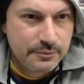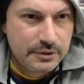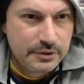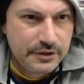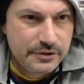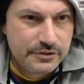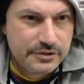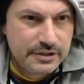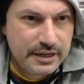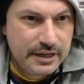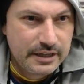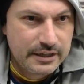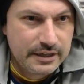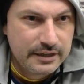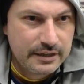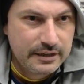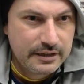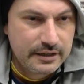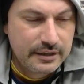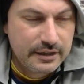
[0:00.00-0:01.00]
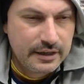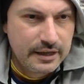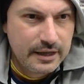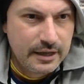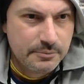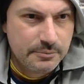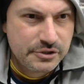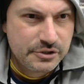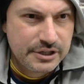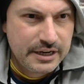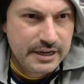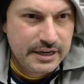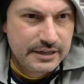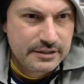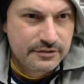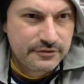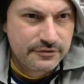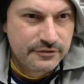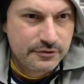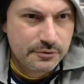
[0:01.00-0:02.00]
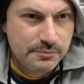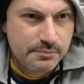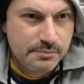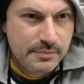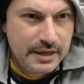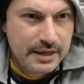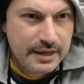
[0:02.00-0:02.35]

one of those color charts from